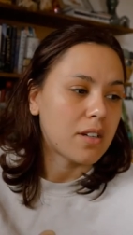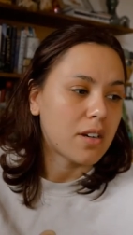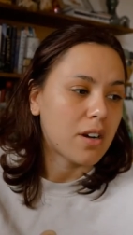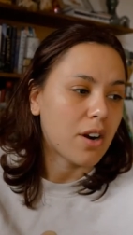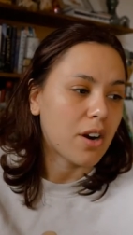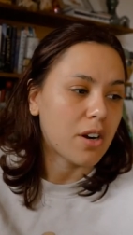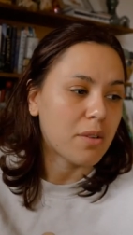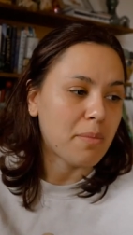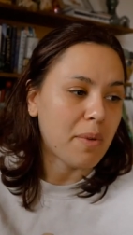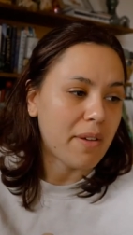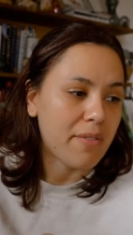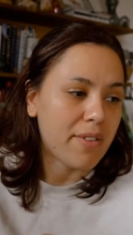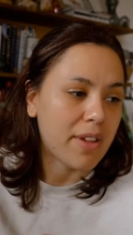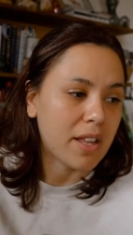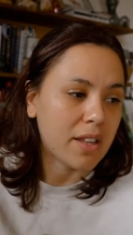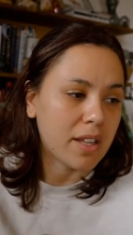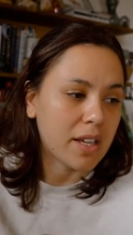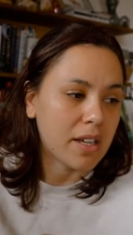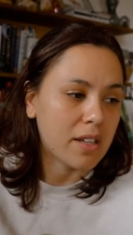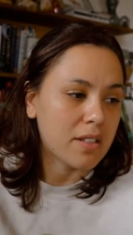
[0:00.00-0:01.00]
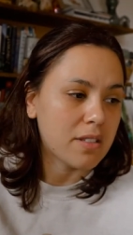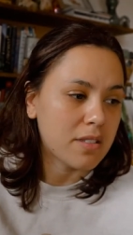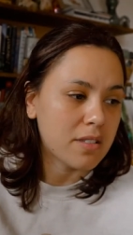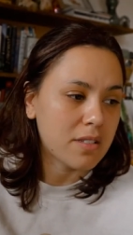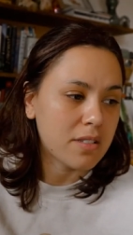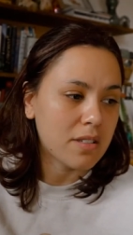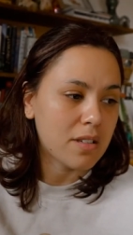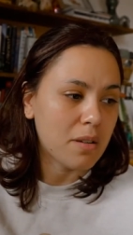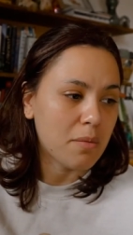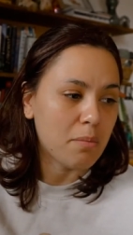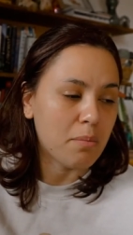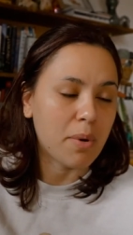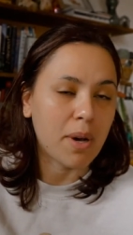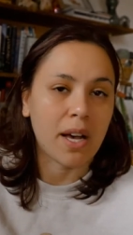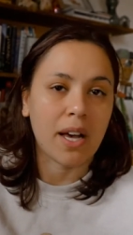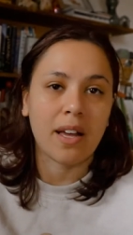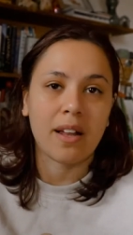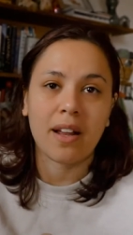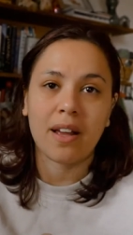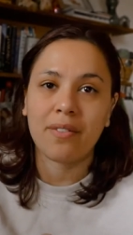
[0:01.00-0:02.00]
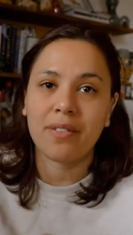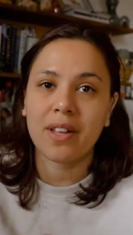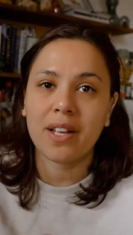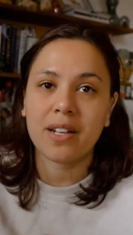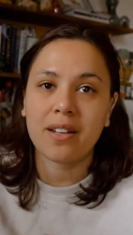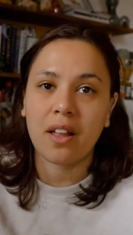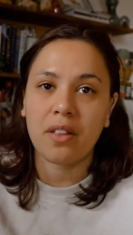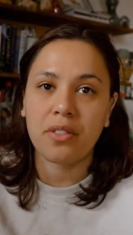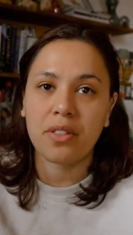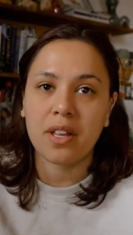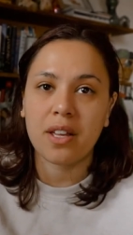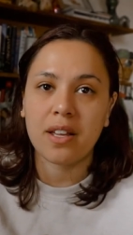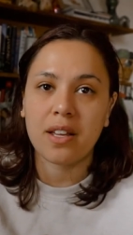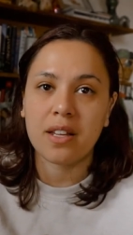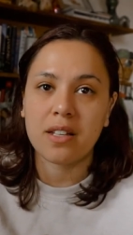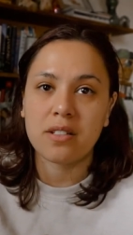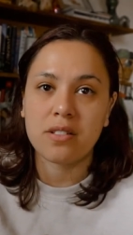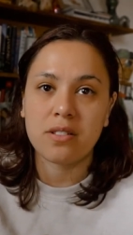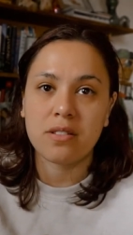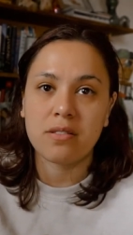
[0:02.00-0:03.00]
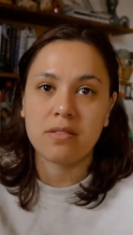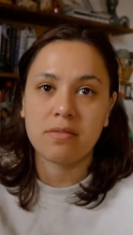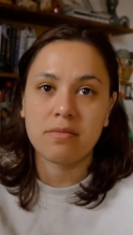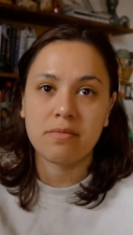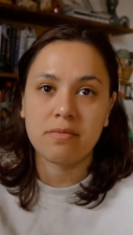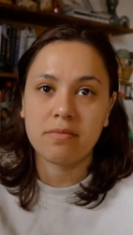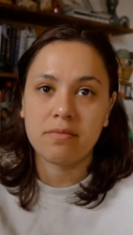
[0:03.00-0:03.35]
hurt my feelings, but I feel like nothing can